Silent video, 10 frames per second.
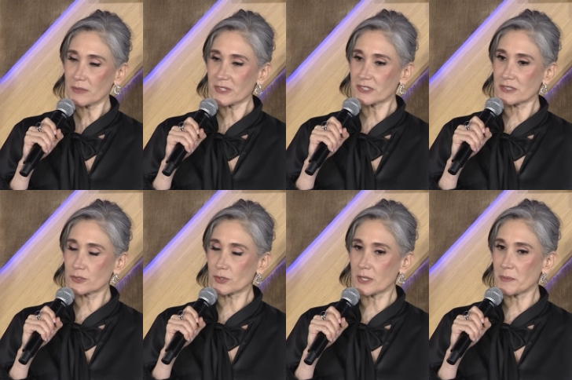was
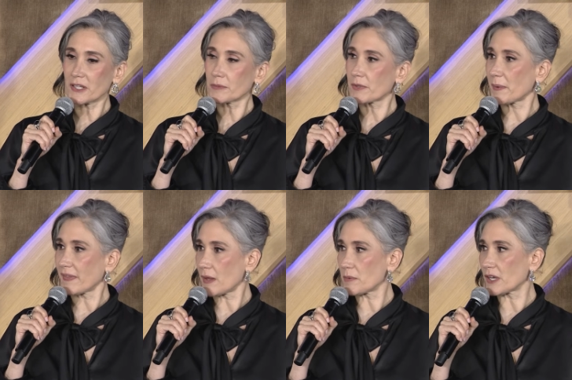during the middle of the
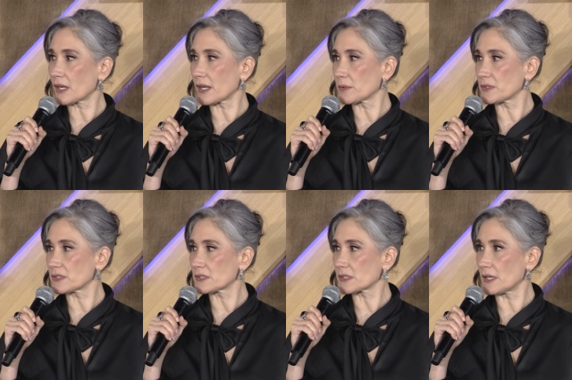pandemic, and I
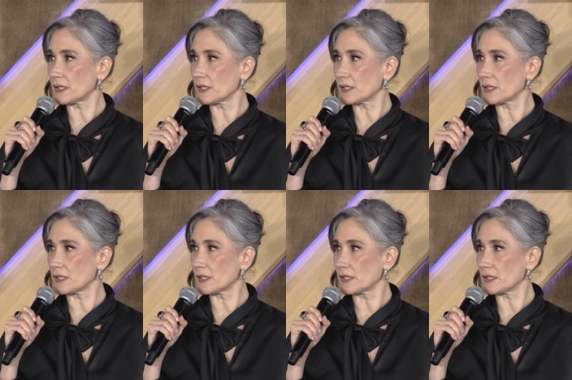was